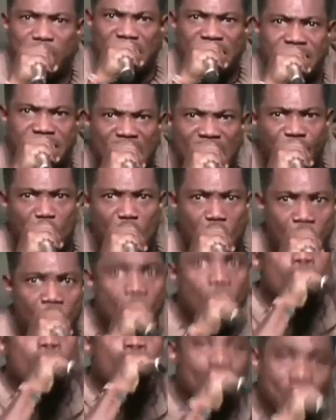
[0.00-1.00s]
devil
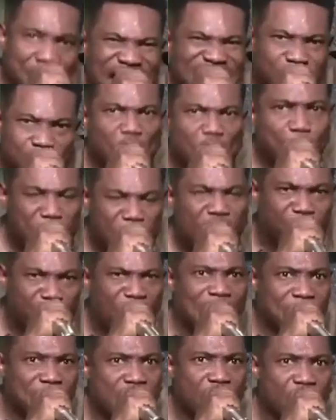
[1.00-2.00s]
messed up your
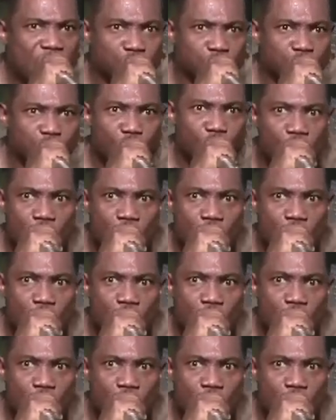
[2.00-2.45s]
family history?